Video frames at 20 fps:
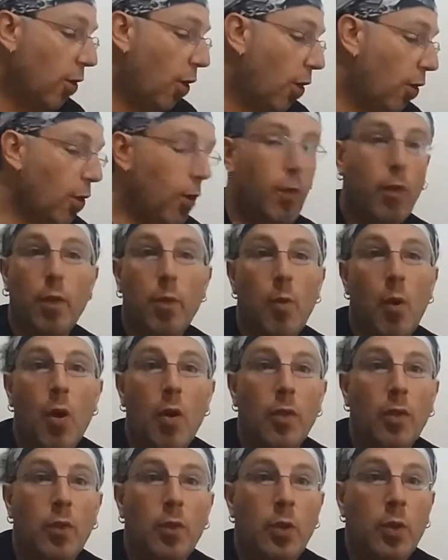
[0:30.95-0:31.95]
all over the
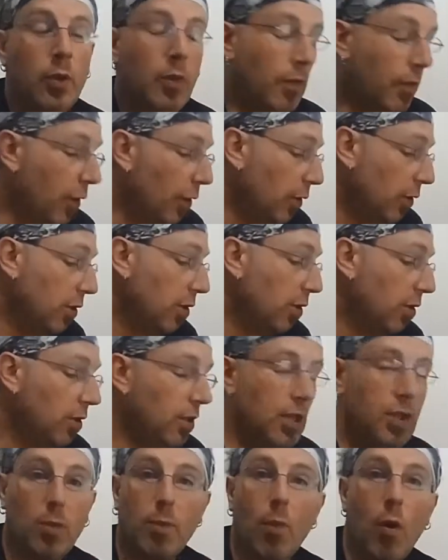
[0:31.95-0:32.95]
Marvel universe.
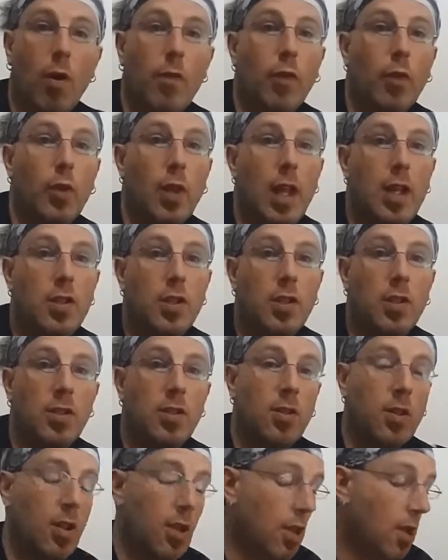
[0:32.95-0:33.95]
These are Marvel
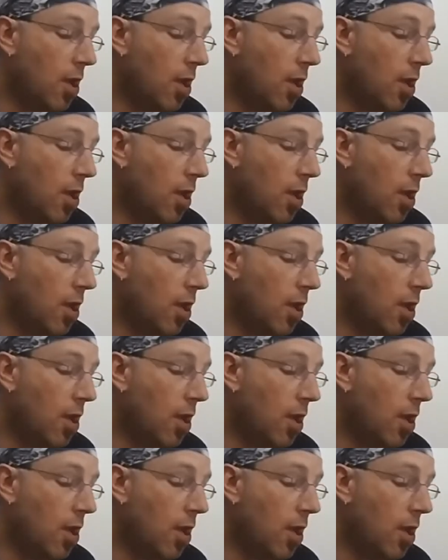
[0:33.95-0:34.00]
Legends.